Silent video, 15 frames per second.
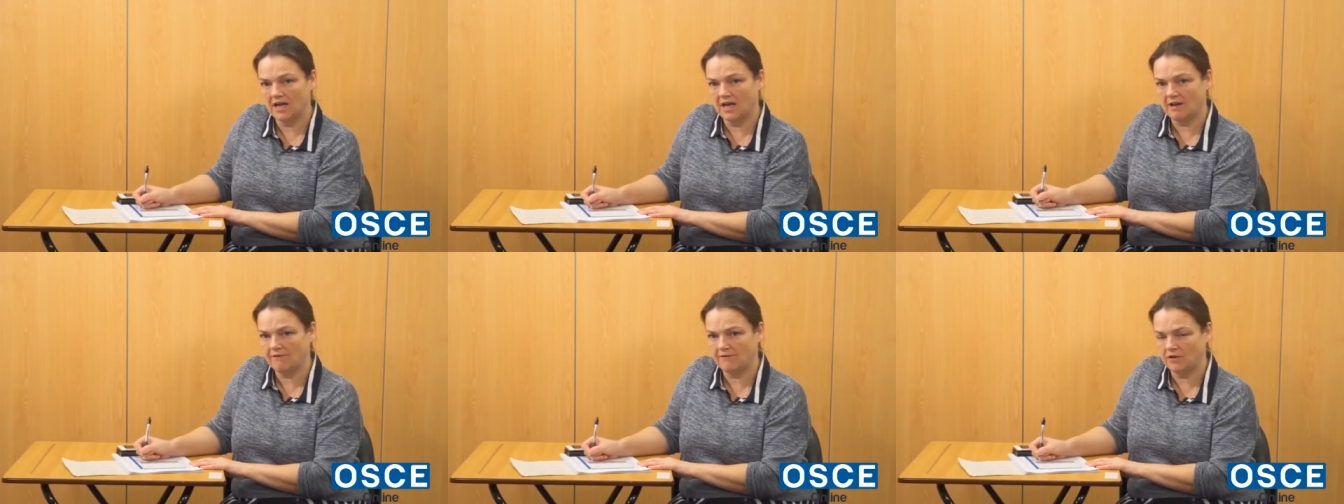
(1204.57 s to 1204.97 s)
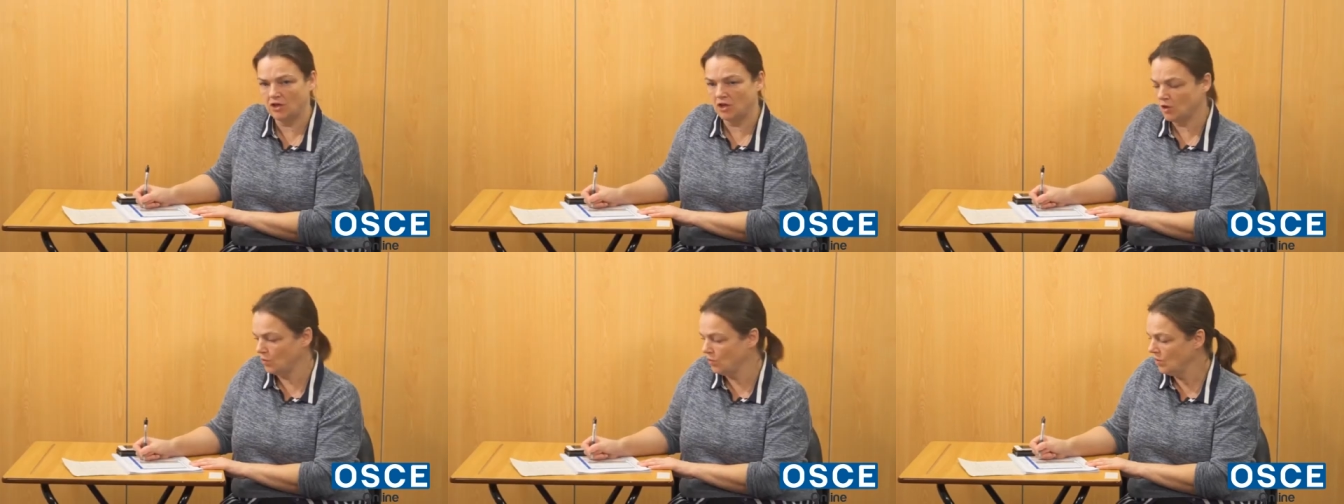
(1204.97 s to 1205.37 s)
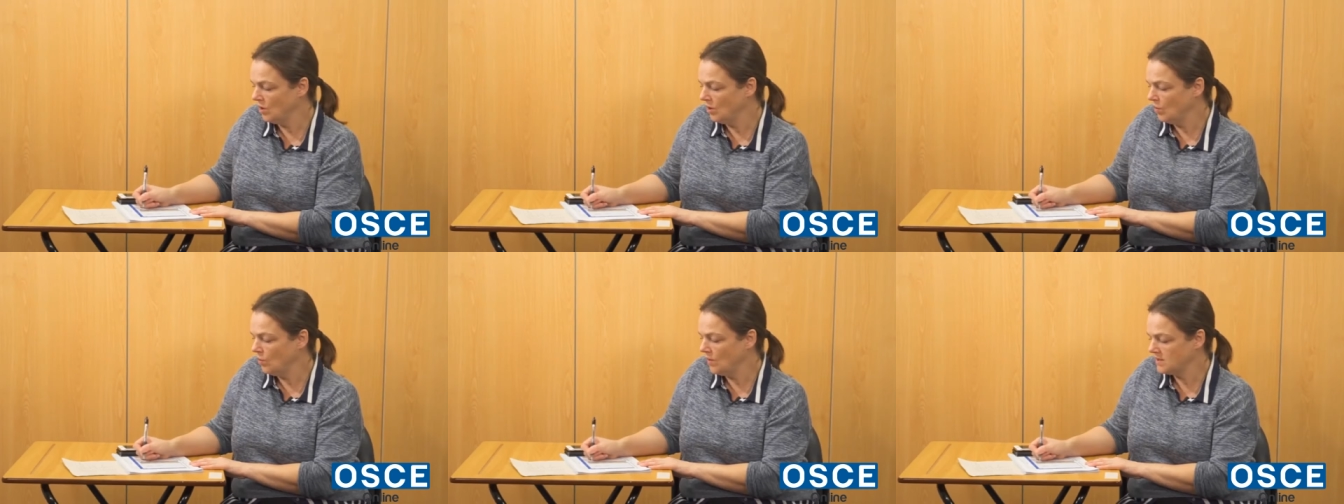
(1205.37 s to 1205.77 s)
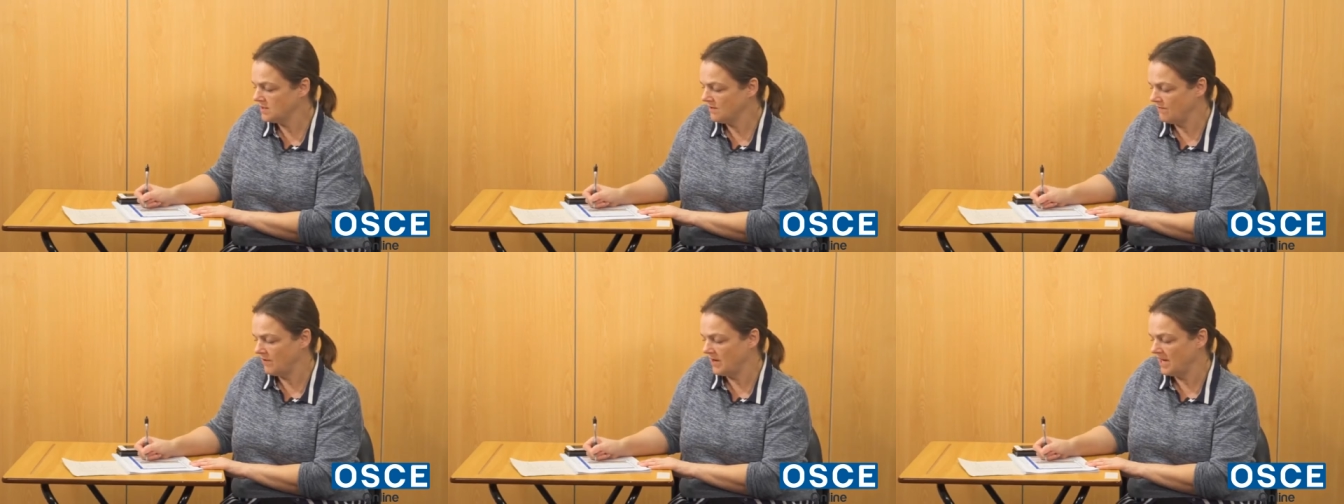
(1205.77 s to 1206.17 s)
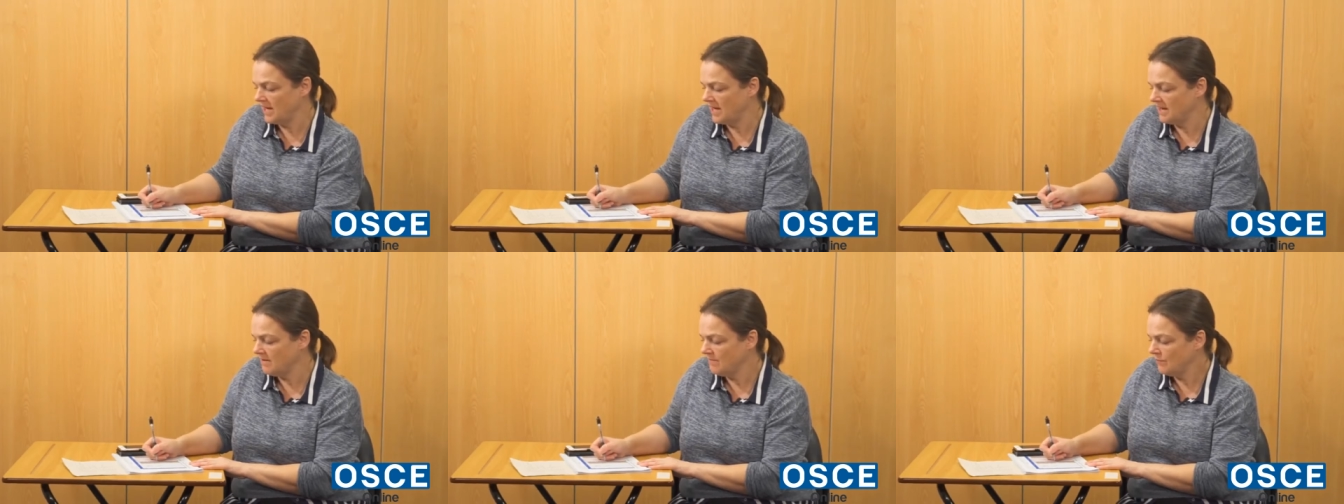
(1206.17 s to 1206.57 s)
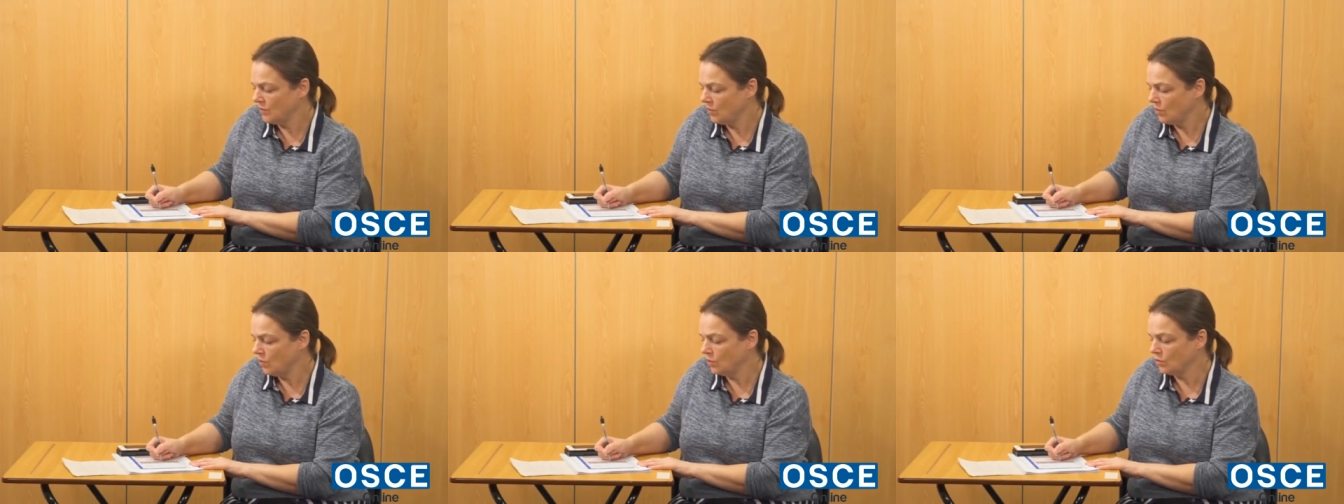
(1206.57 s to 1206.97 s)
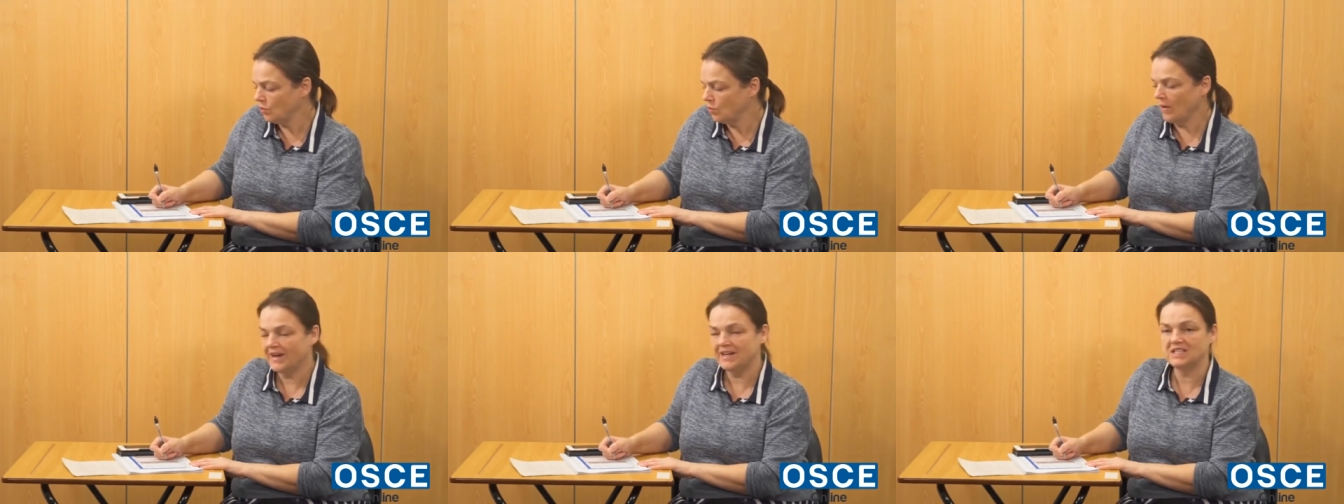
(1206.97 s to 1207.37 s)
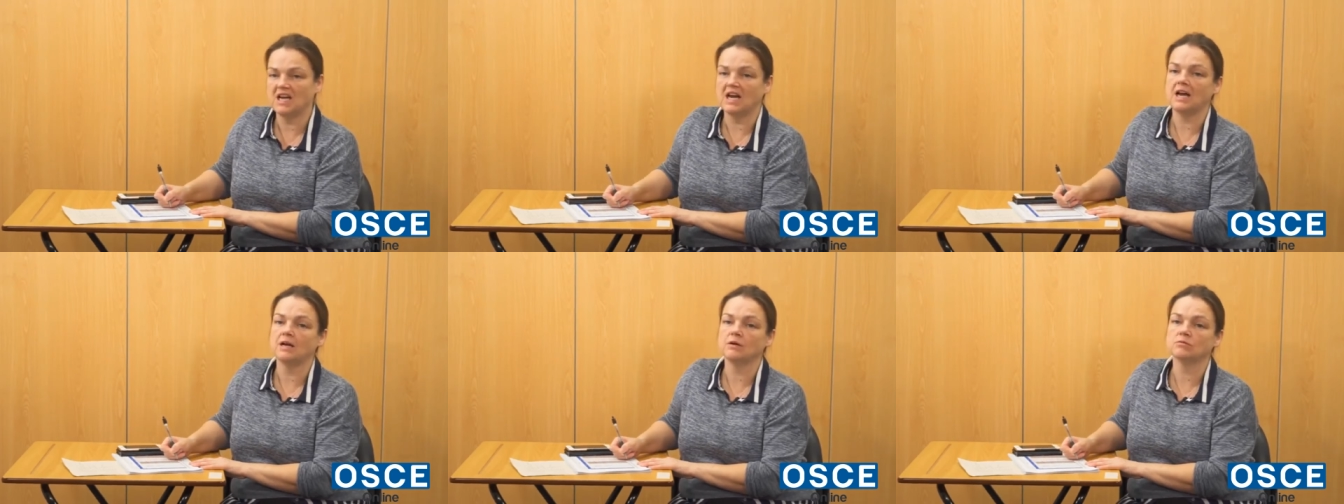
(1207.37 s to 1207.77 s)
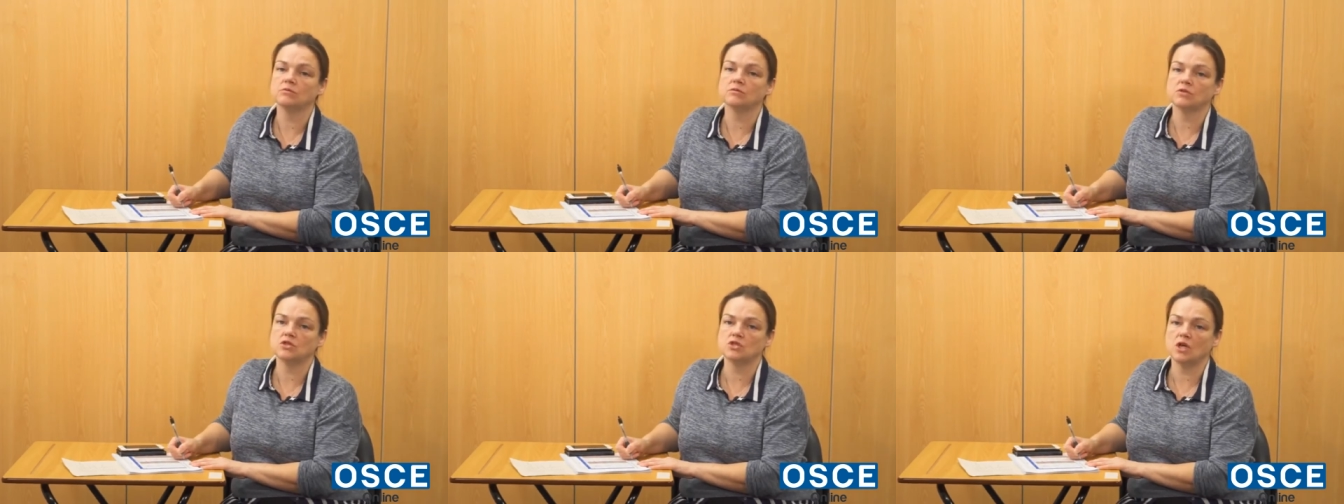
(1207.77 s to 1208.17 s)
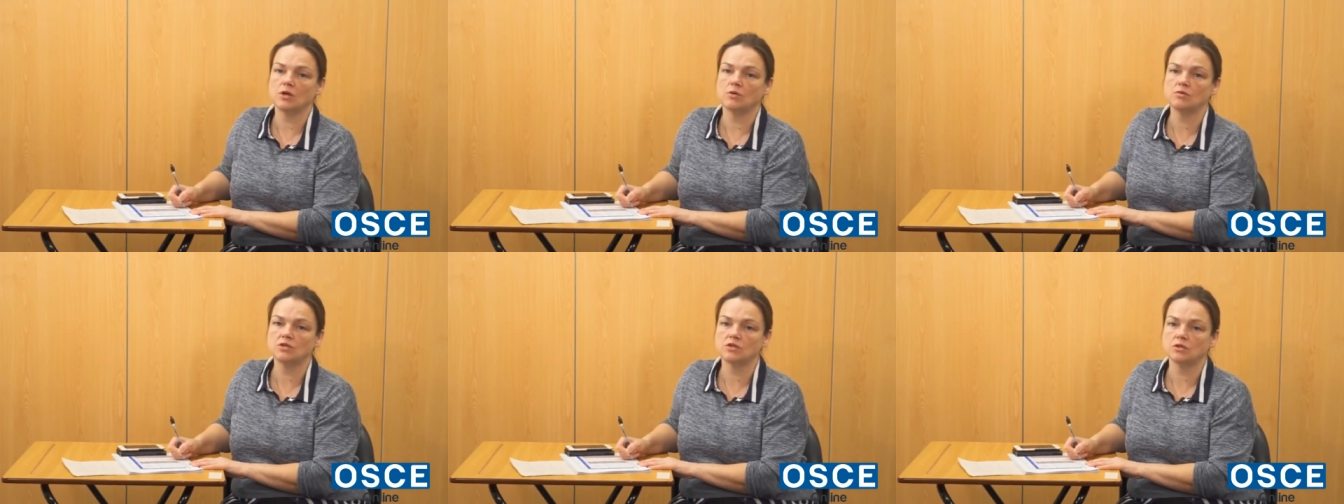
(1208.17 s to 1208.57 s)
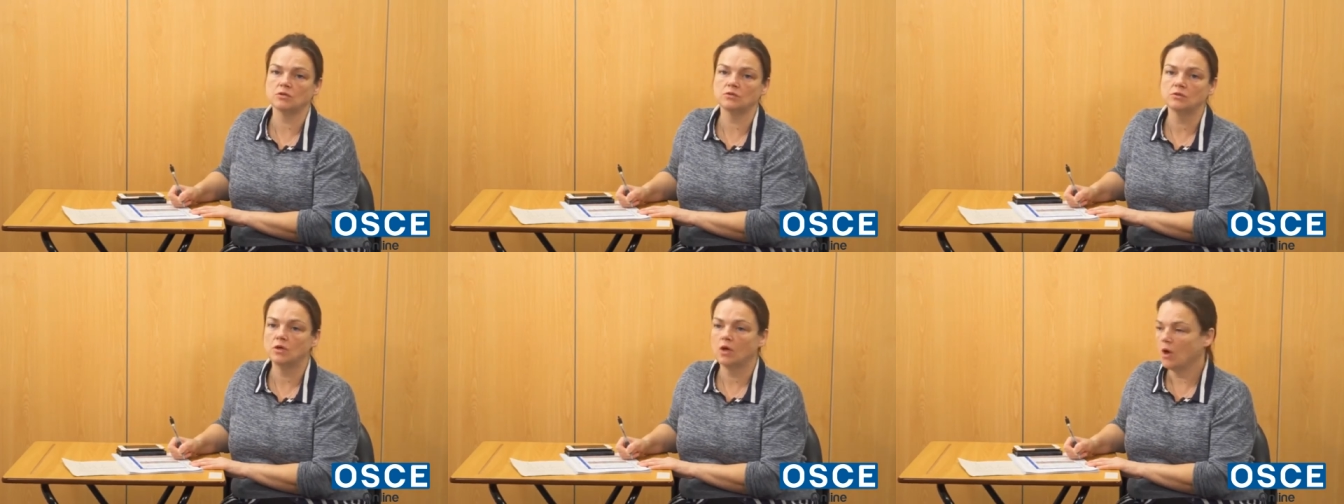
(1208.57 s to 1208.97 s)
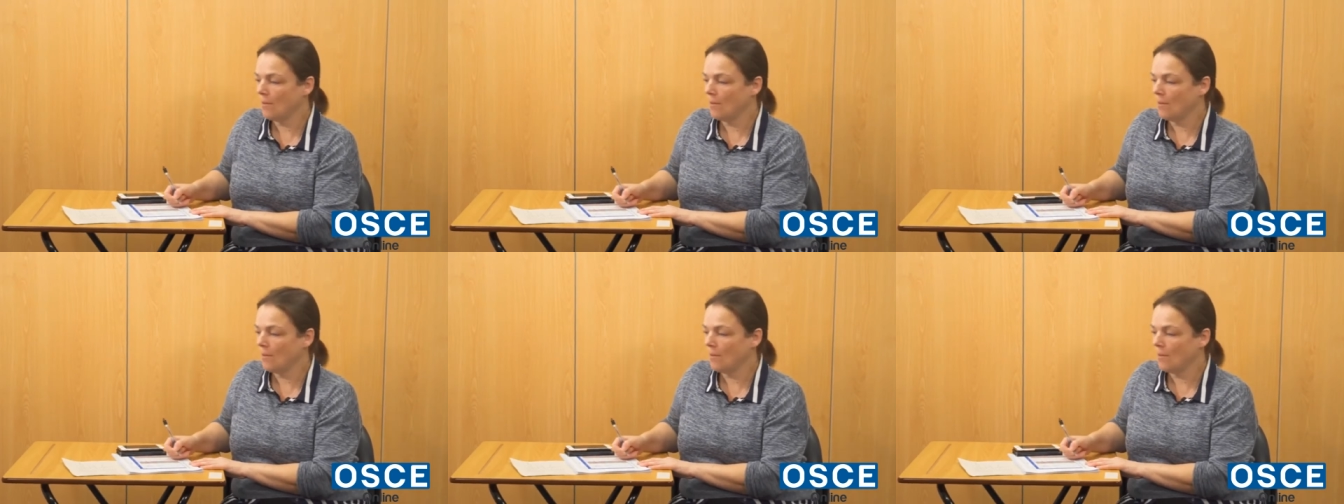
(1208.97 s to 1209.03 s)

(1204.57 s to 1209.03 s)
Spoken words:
if you were to fill in all the way down the total,